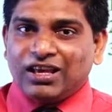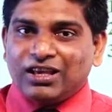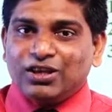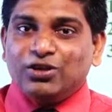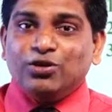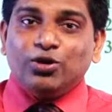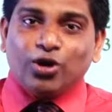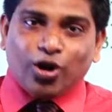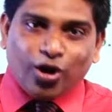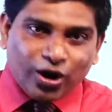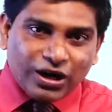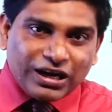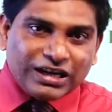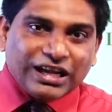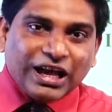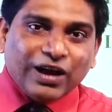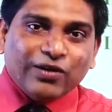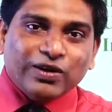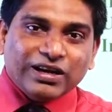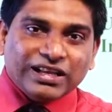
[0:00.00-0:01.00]
You don't
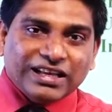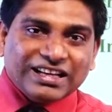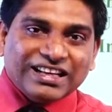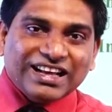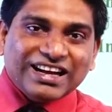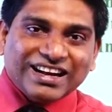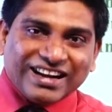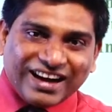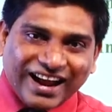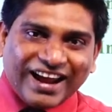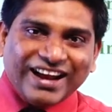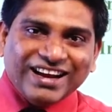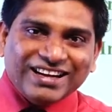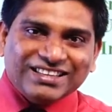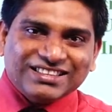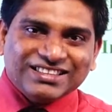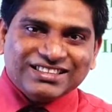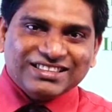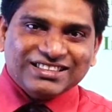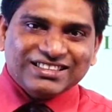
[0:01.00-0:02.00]
have legal
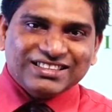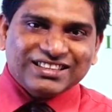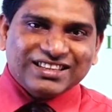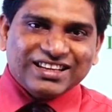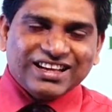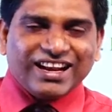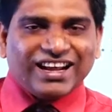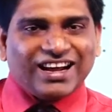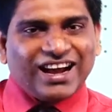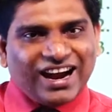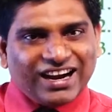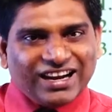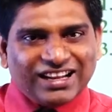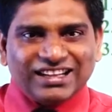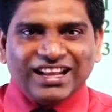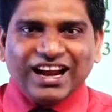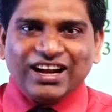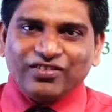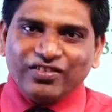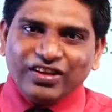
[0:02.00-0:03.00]
right regarding
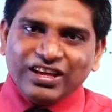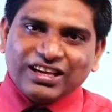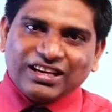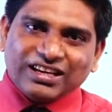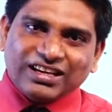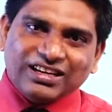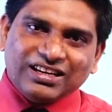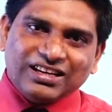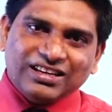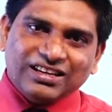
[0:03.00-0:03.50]
that vehicle.